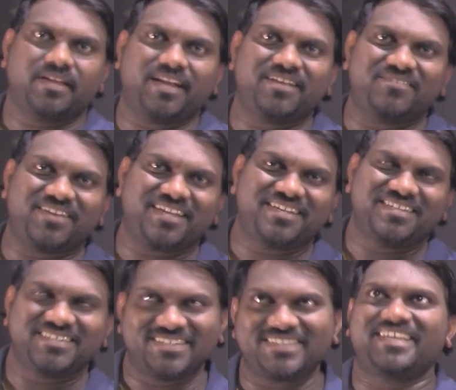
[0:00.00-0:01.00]
Getting it right?
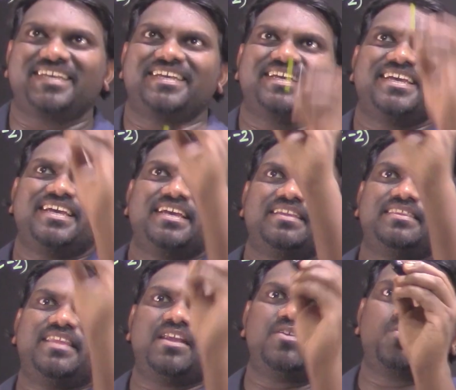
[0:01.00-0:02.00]
Okay.
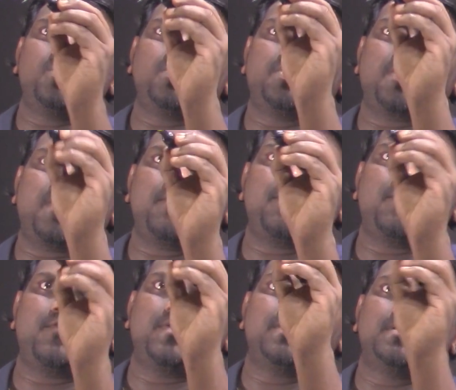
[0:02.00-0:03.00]
Then root
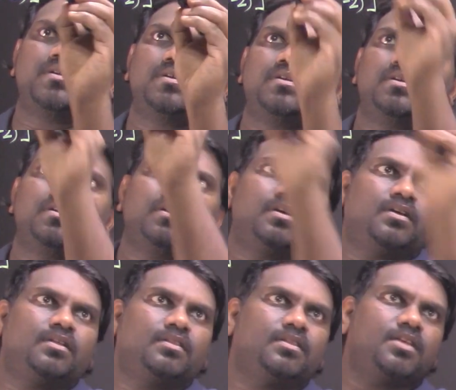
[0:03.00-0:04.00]
of
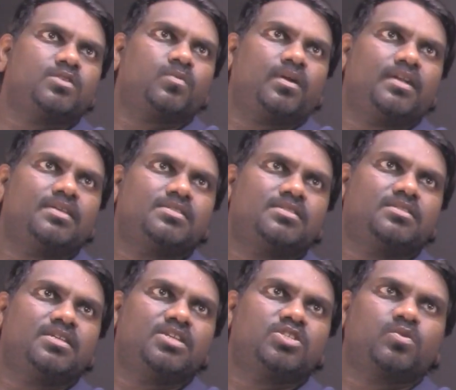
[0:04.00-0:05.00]
this one is
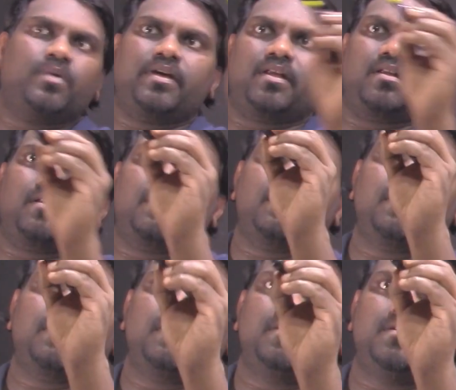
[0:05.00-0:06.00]
t square.
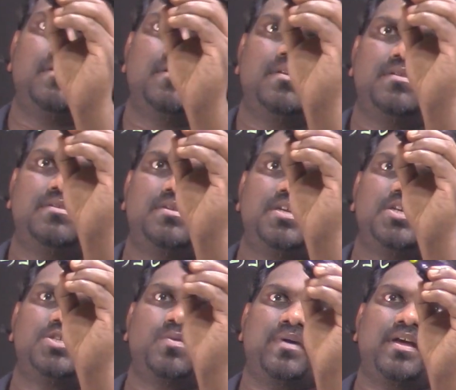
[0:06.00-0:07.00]

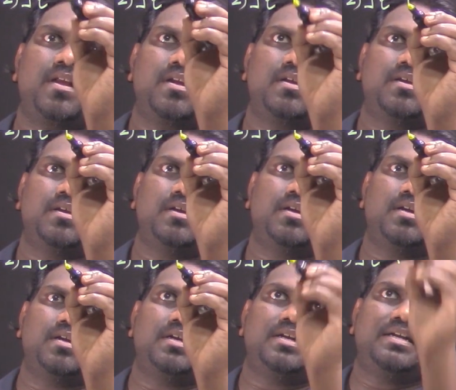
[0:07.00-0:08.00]
T square
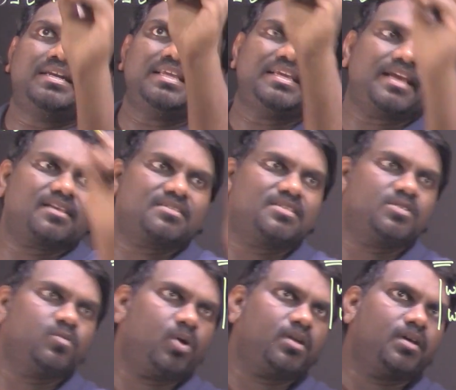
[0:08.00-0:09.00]
dx
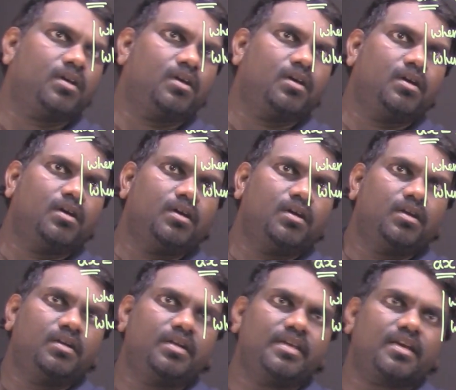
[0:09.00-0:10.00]
is what?
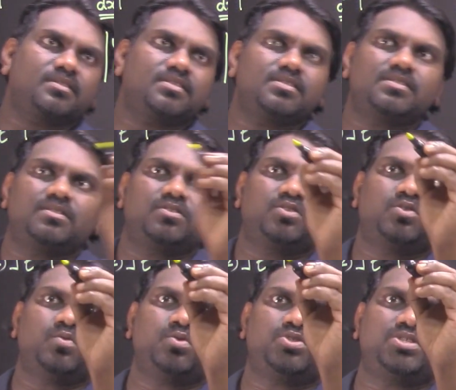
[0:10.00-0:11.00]
Dx is
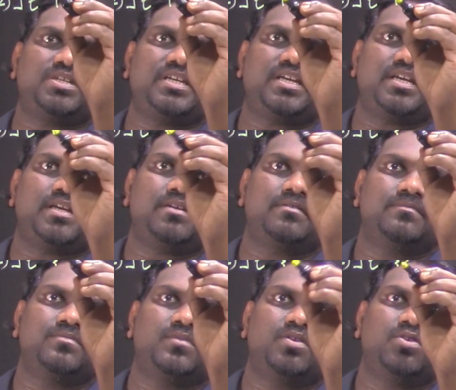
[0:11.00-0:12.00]
2t
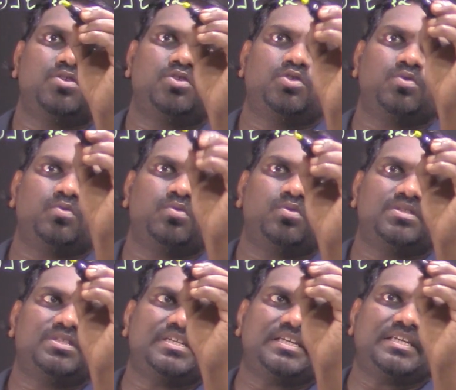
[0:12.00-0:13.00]

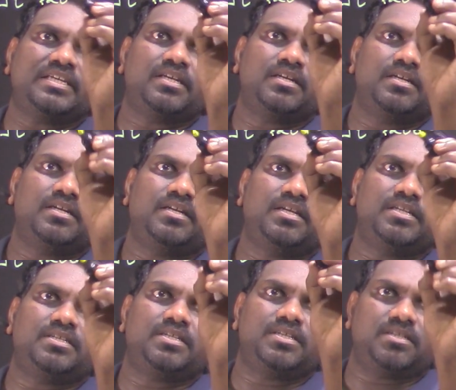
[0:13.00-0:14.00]

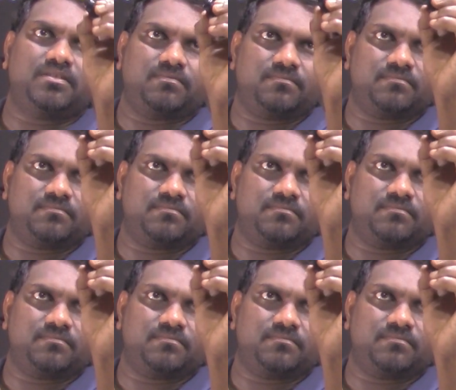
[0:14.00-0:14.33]
dt.